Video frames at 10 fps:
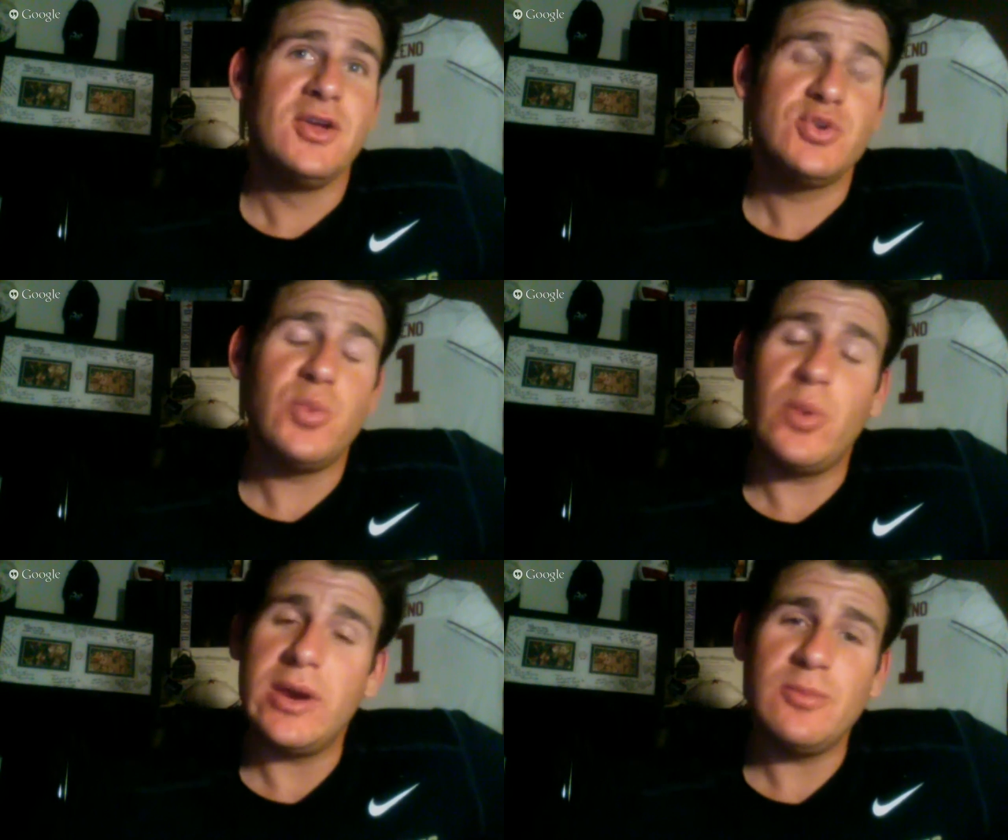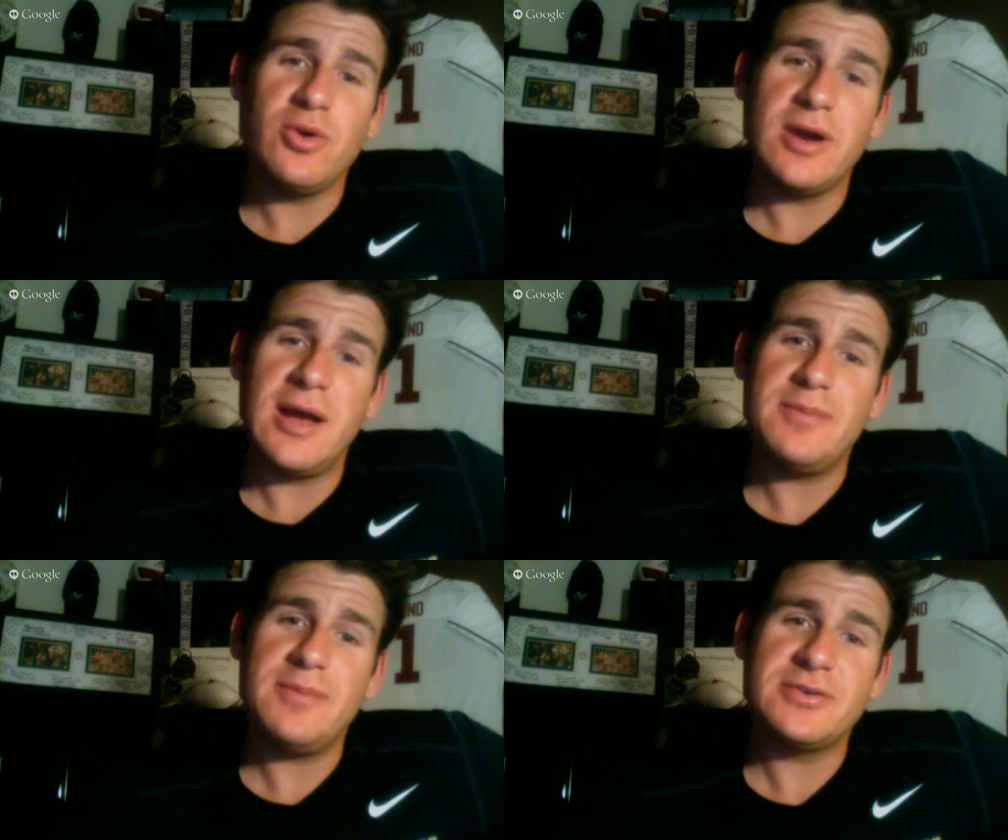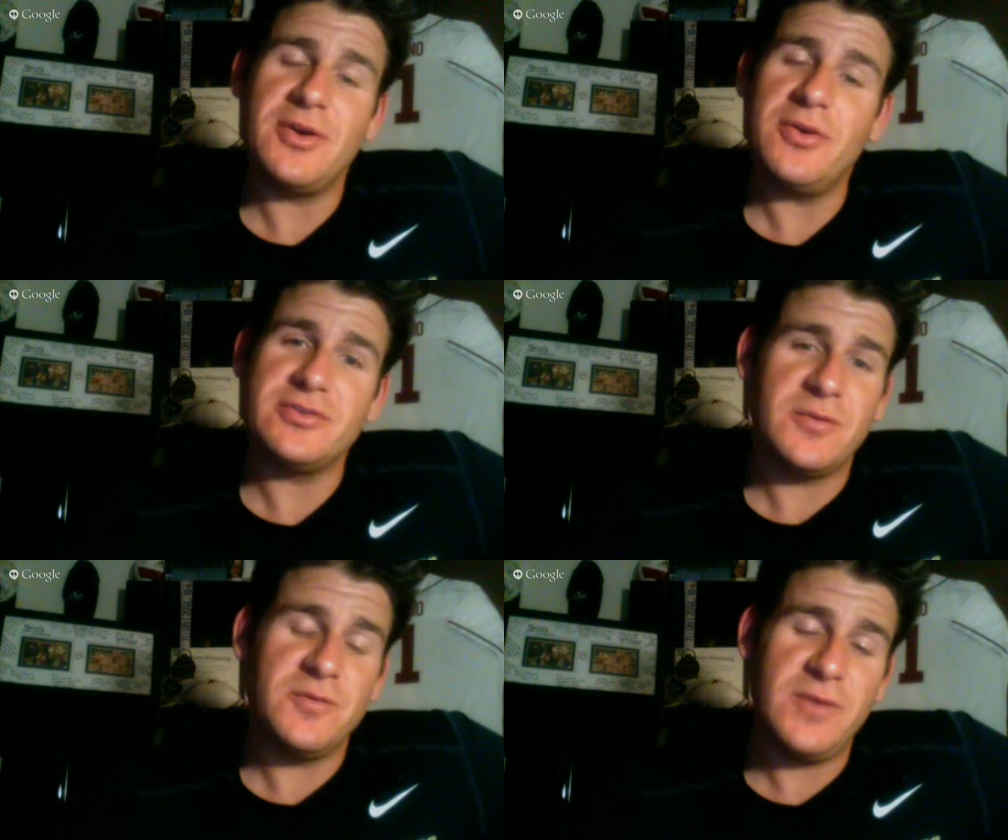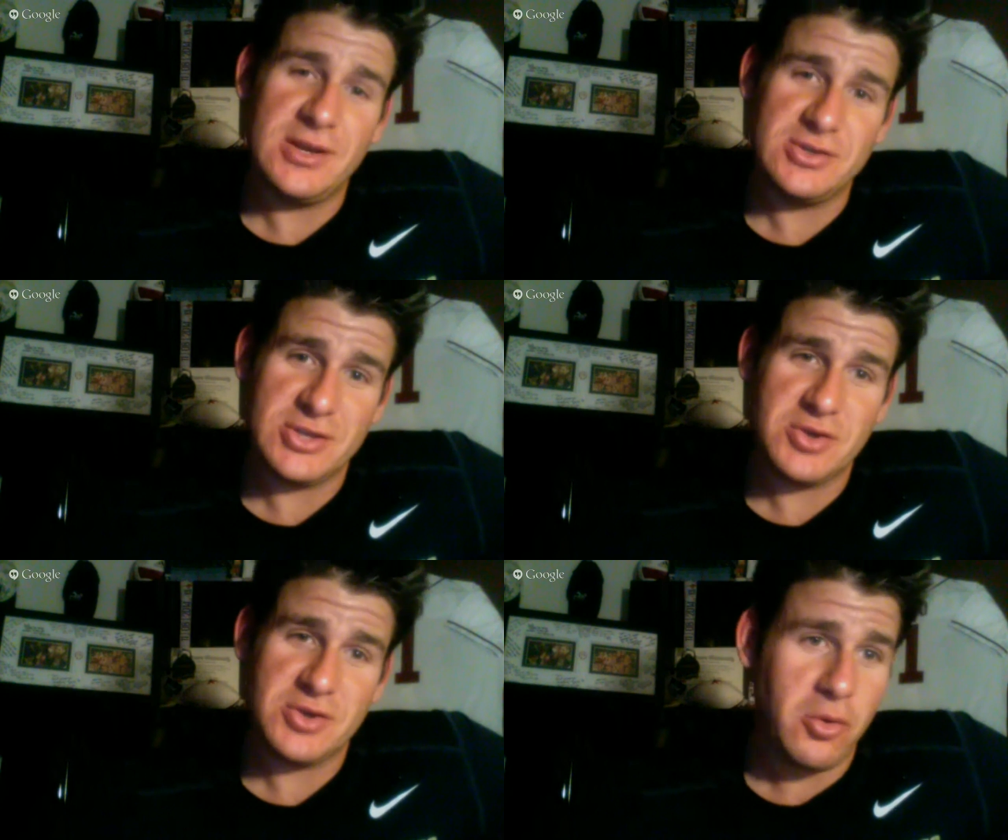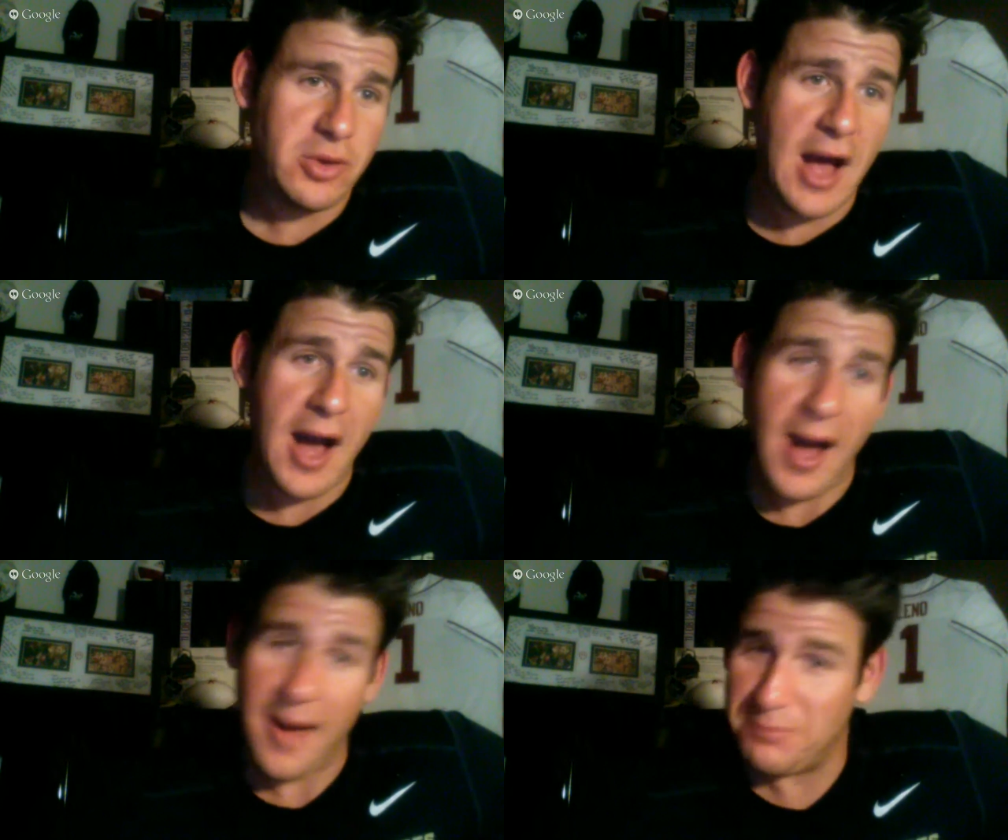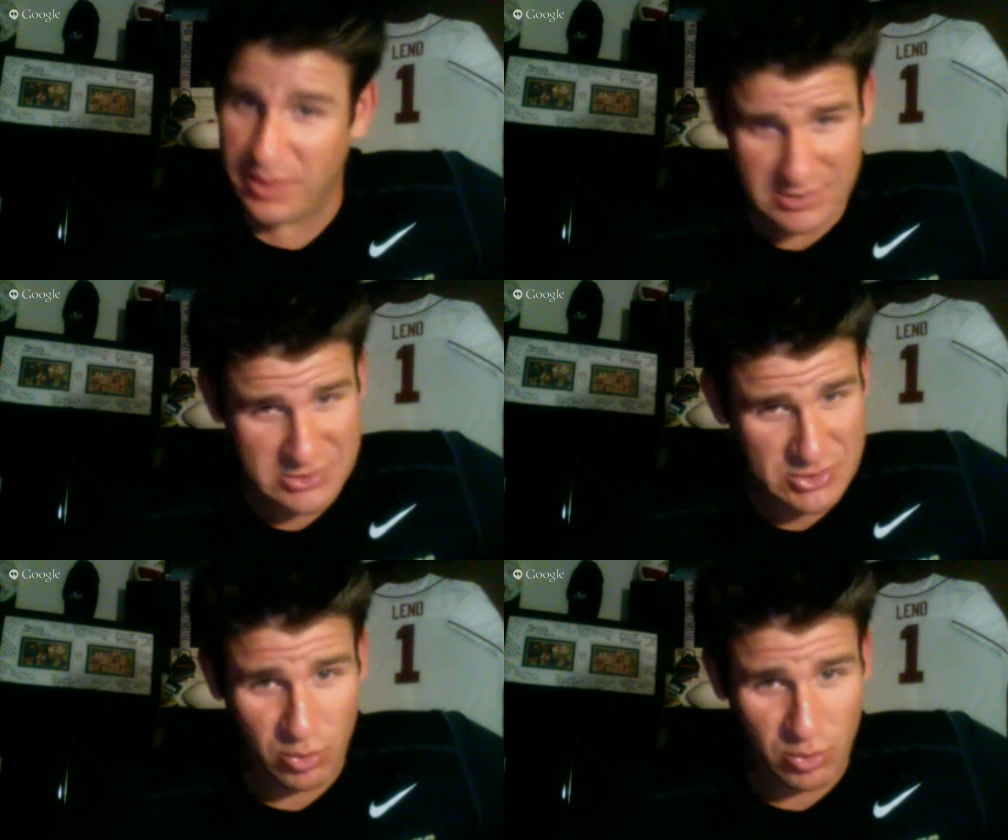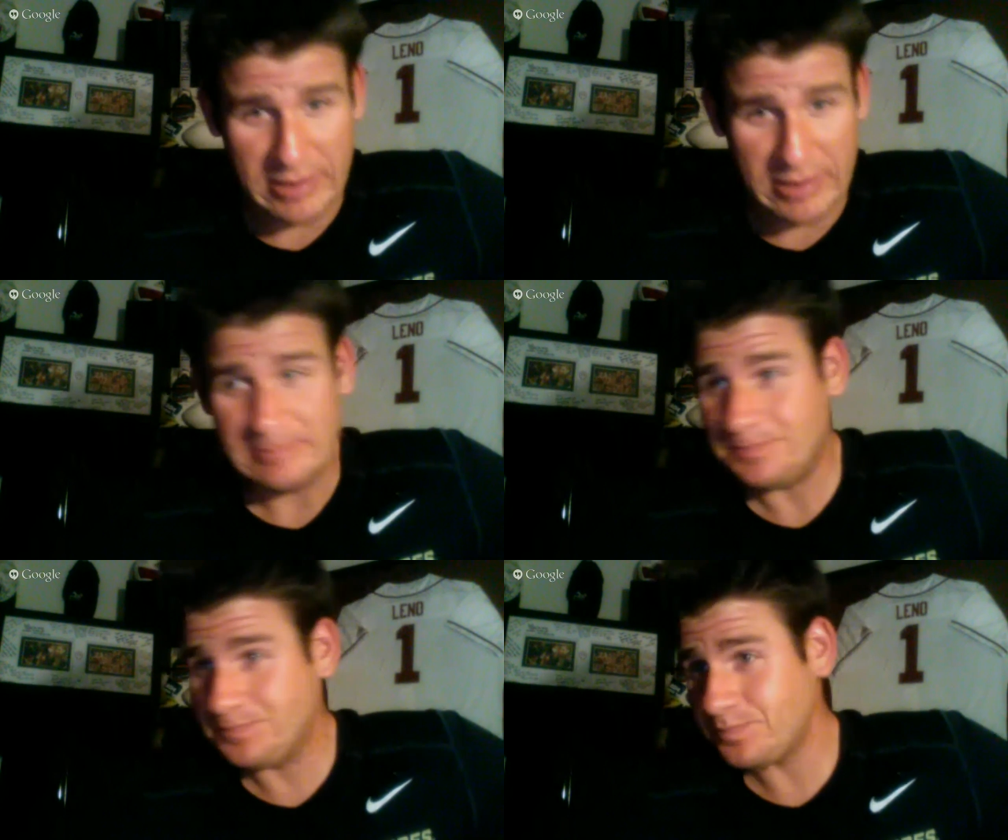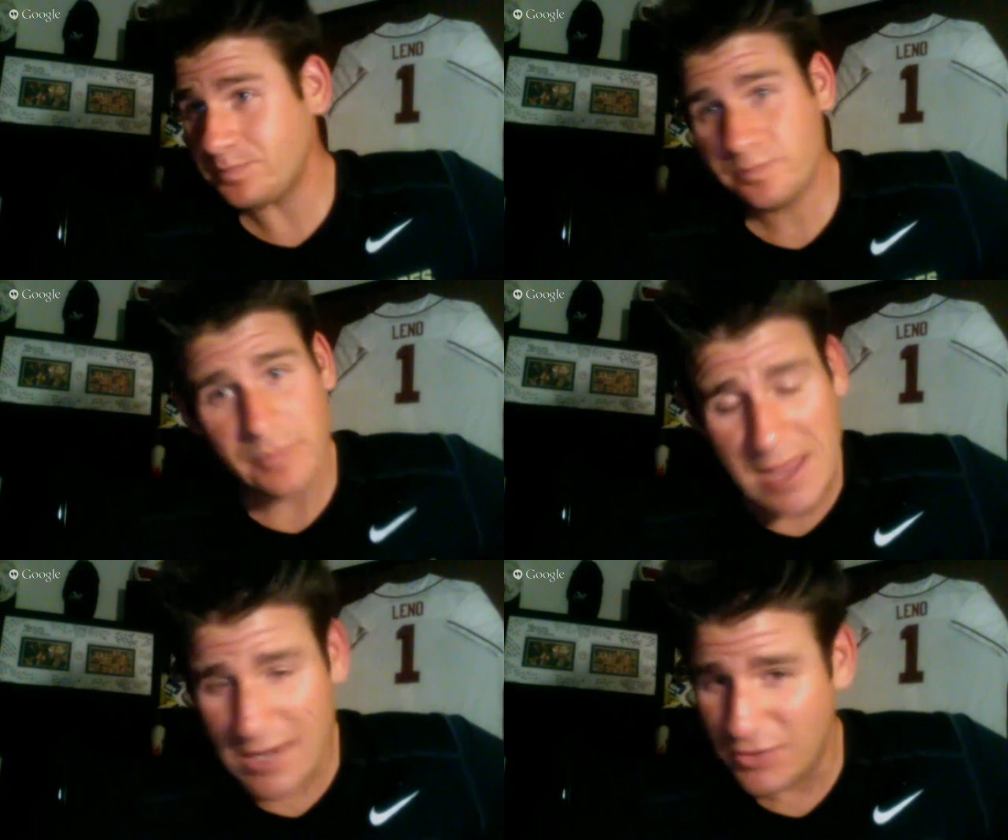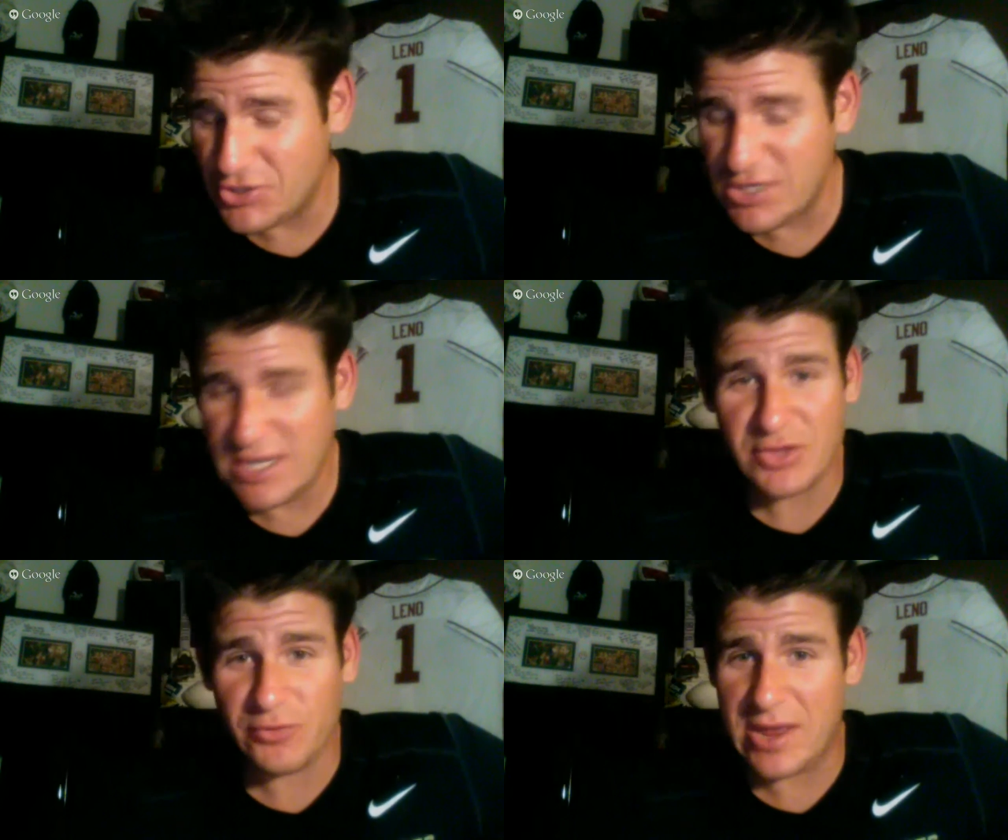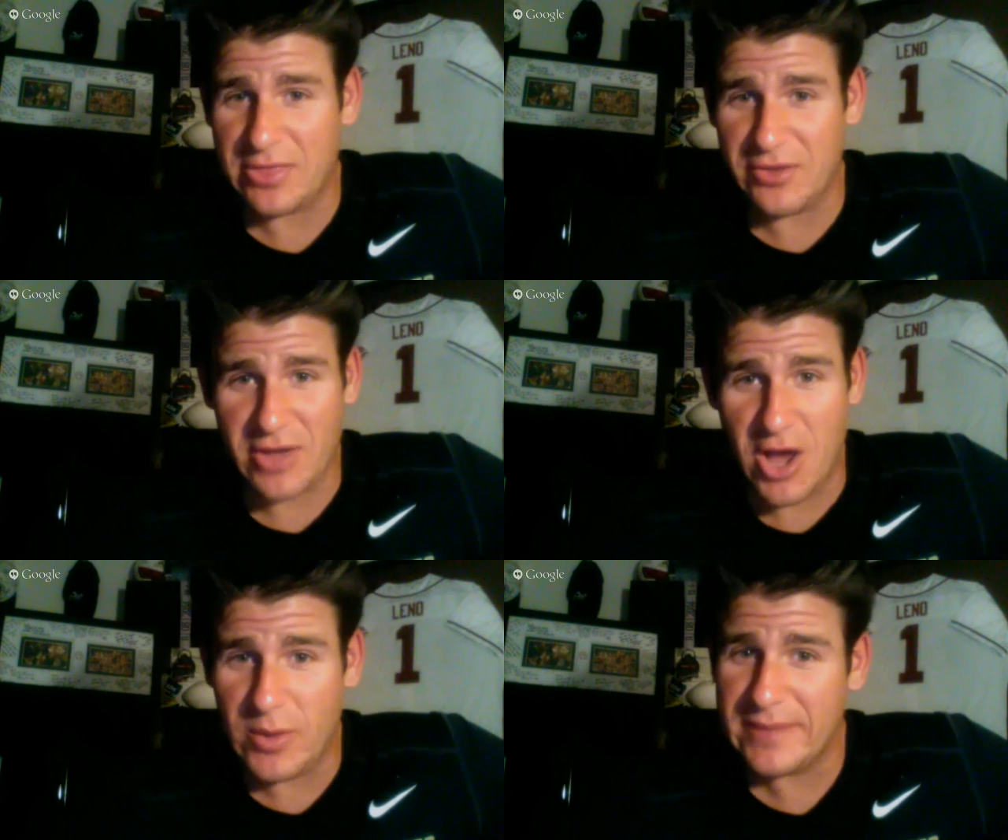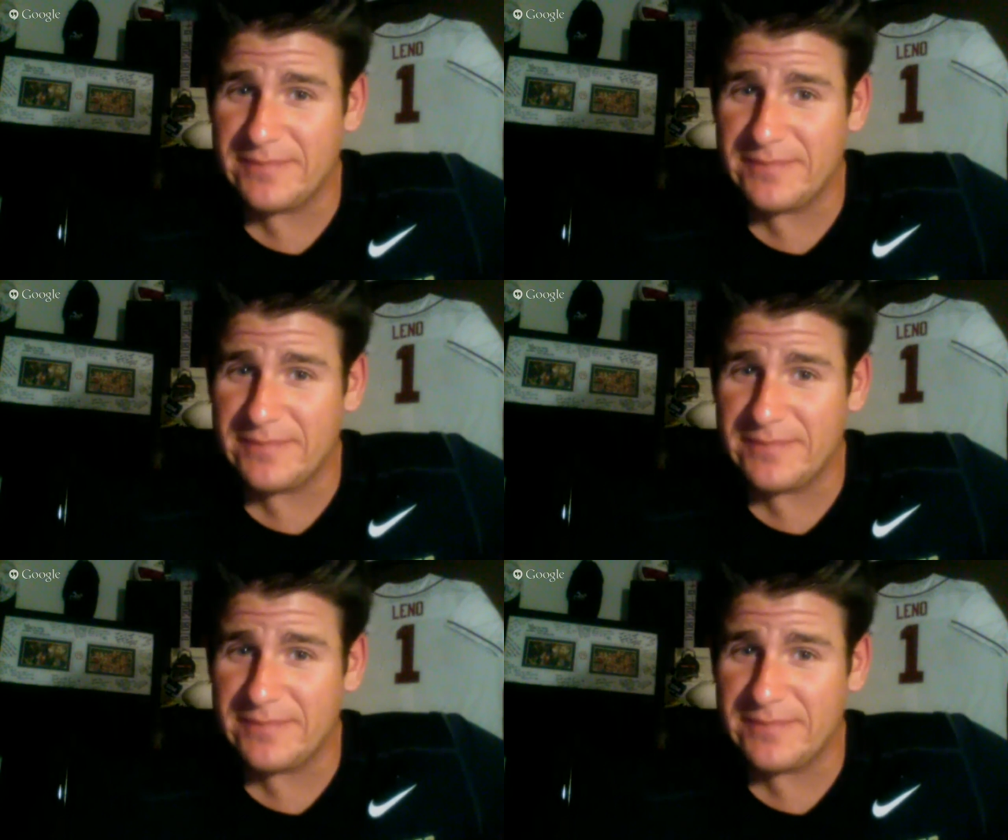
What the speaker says: 20 more episodes to finish this whole complex story, and you see at the rate they're going.